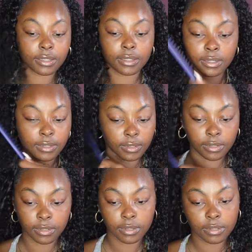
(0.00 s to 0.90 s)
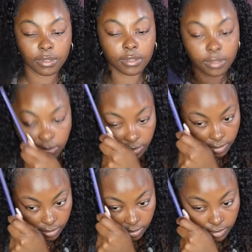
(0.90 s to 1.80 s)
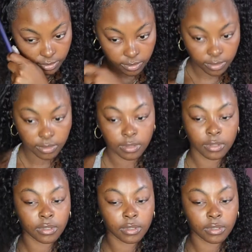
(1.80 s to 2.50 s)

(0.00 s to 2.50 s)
No one is speaking in this clip.